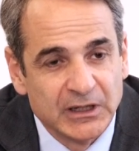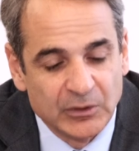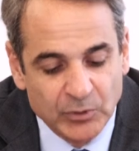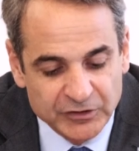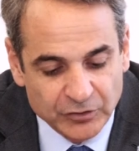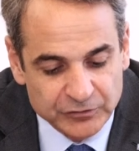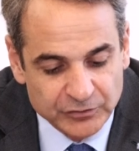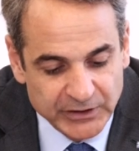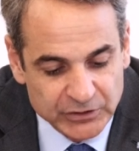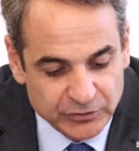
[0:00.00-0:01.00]
And what is
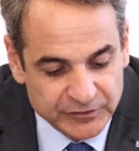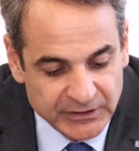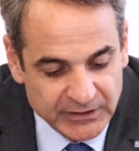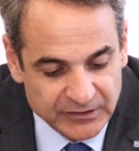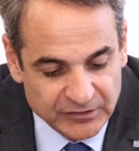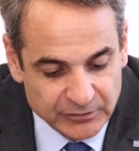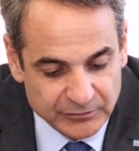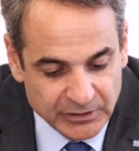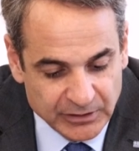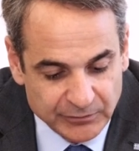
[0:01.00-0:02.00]
also interesting is
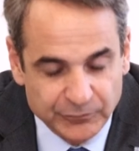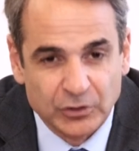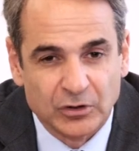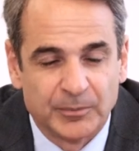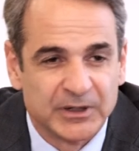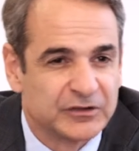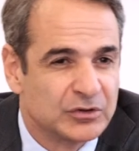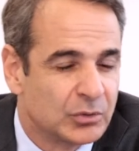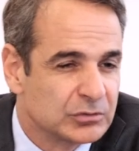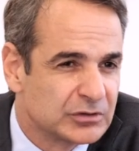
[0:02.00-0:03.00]
that uh, foreign companies
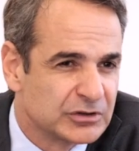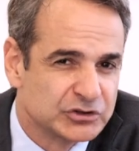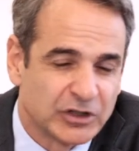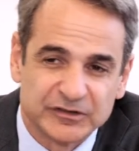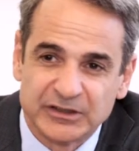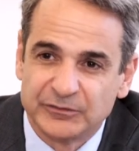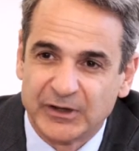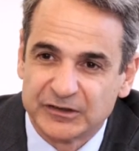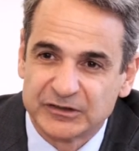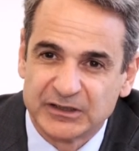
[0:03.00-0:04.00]
don't just
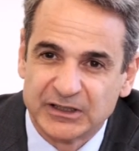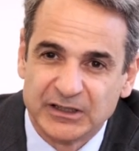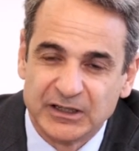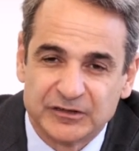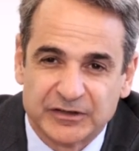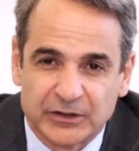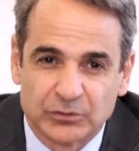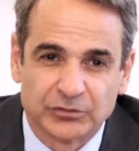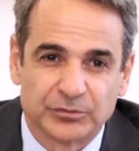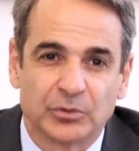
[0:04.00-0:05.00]
invest in, in,
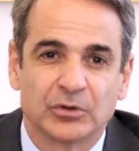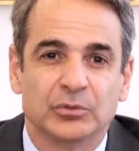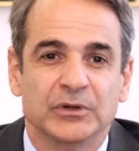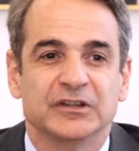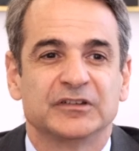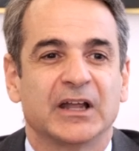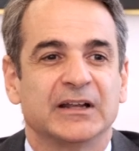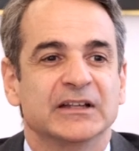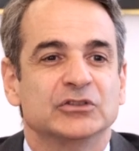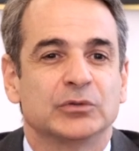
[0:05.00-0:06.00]
sectors where Greece
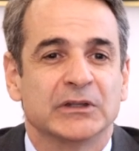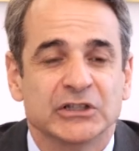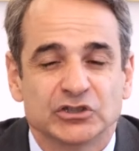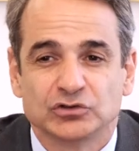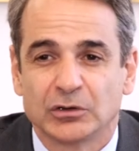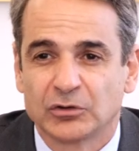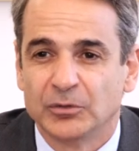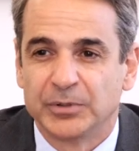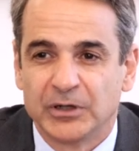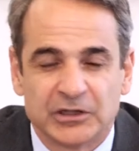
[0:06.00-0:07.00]
had a traditional
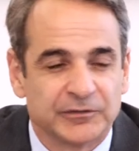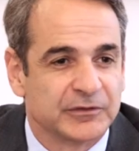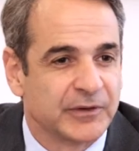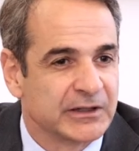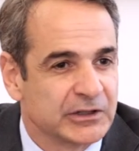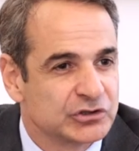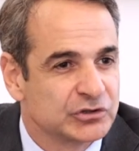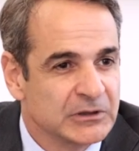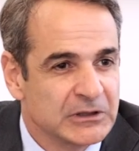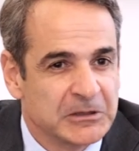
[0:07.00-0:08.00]
comparative
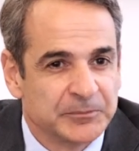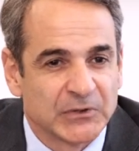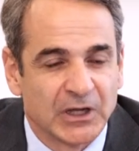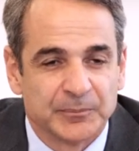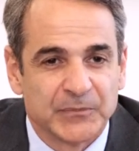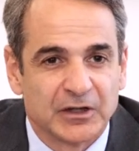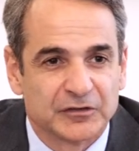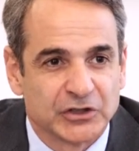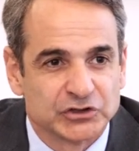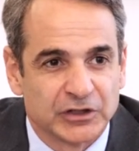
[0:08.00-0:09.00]
advantage, um, uh,
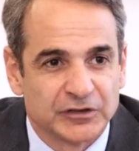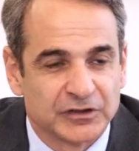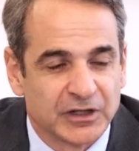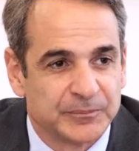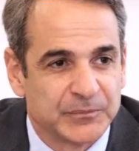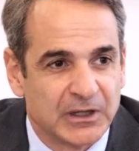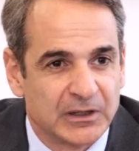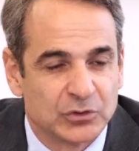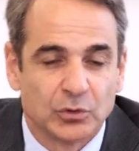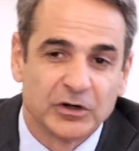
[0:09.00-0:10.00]
such as um,
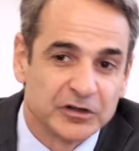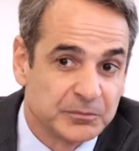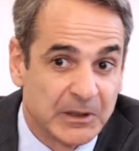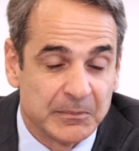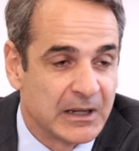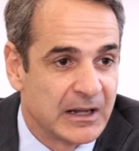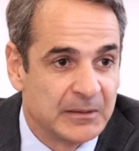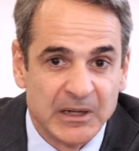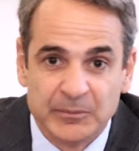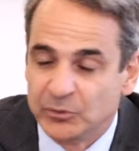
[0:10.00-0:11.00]
tourism and, and,
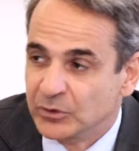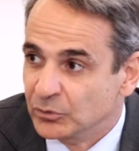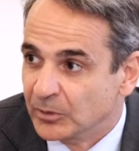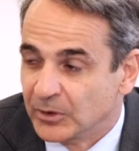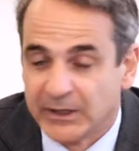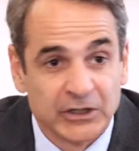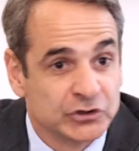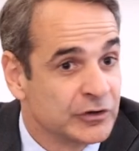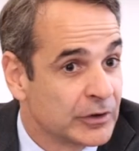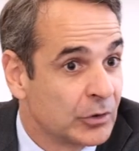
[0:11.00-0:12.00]
and, maybe renewable
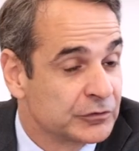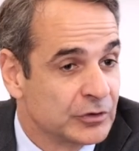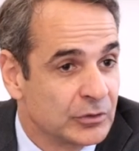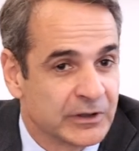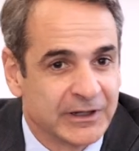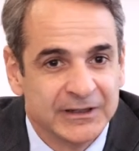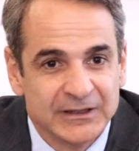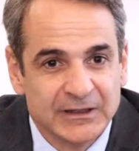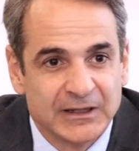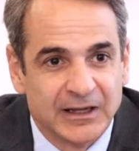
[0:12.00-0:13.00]
energy. They're also looking
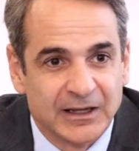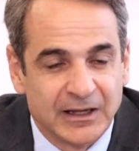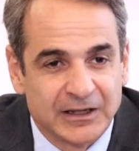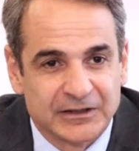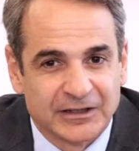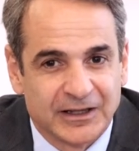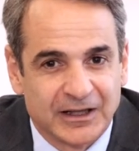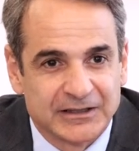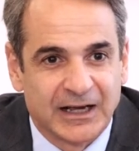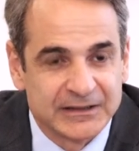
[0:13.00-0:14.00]
at,
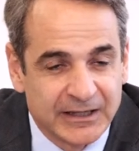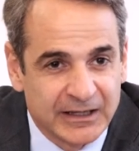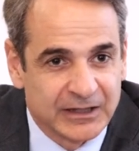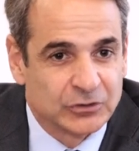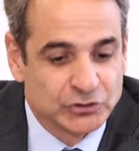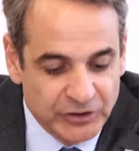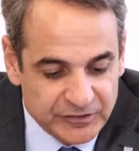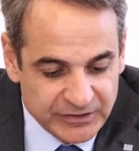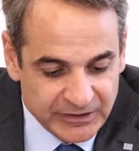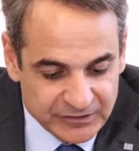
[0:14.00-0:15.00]
at high tech, at
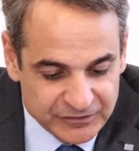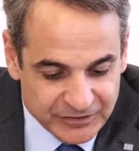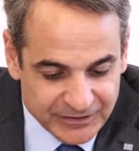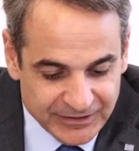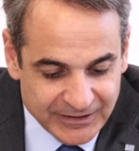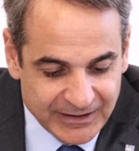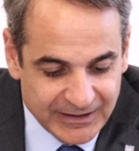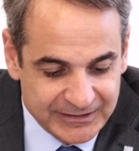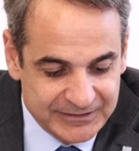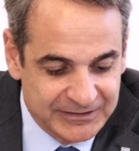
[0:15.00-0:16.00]
logistics,
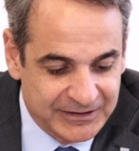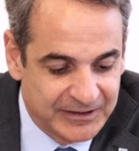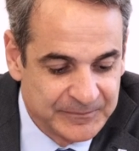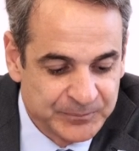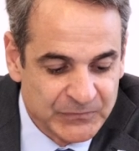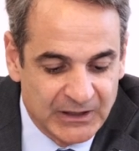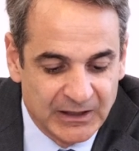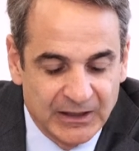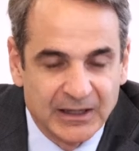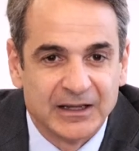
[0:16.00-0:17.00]
at,
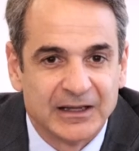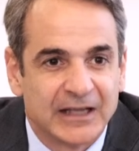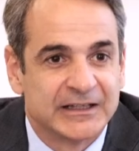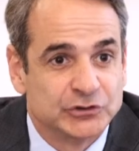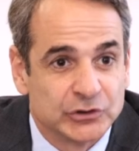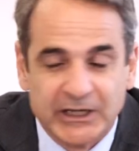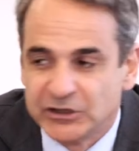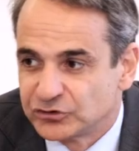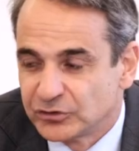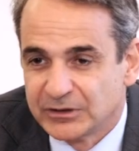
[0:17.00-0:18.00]
at
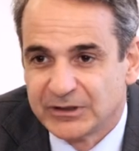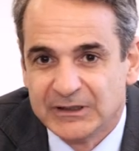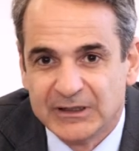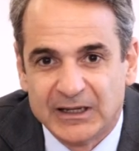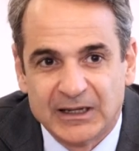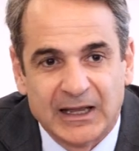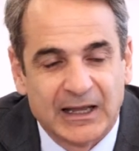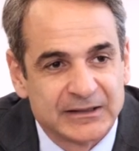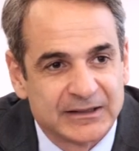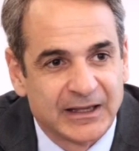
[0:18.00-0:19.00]
education
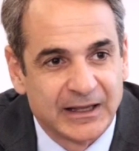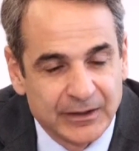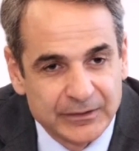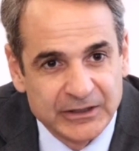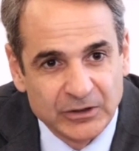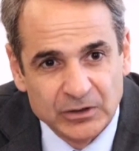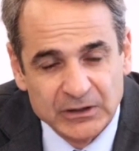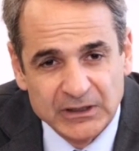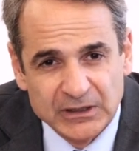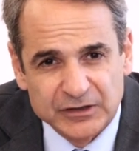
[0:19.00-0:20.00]
at uh, healthcare,
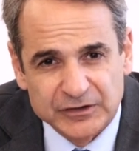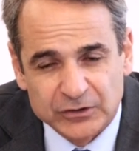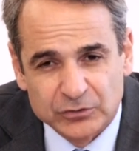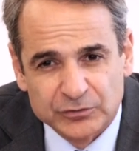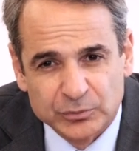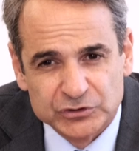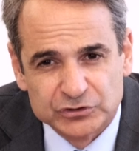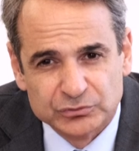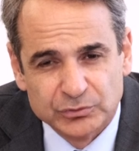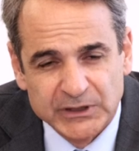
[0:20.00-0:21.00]
sectors
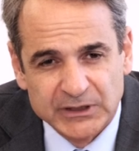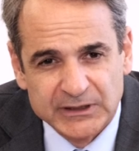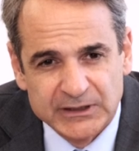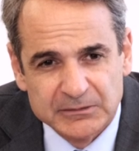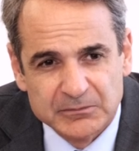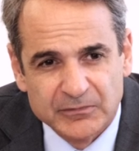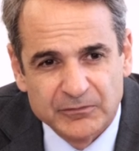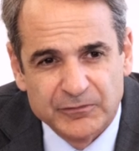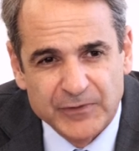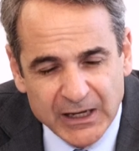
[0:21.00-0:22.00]
which really
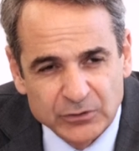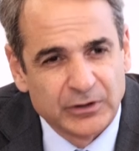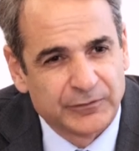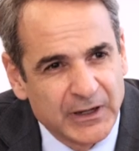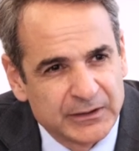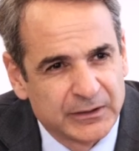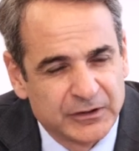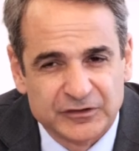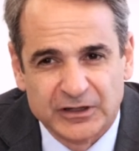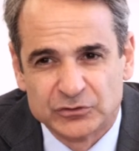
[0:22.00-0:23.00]
value the fact that
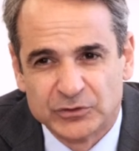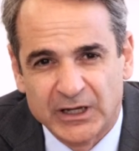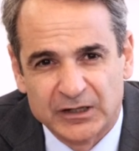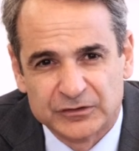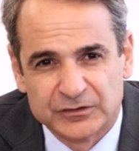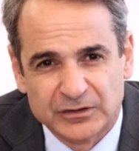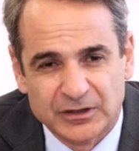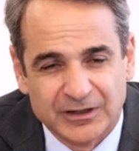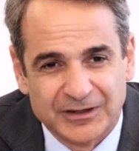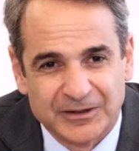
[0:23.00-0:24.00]
this country has
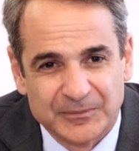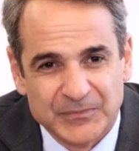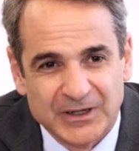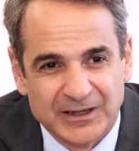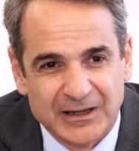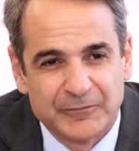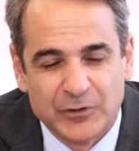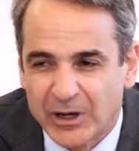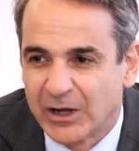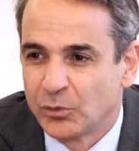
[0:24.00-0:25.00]
um, a
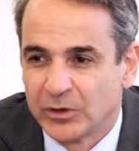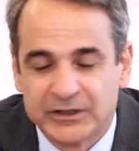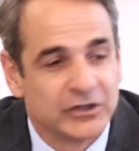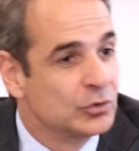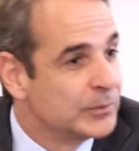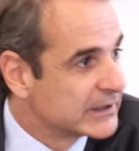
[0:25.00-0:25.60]
very high quality human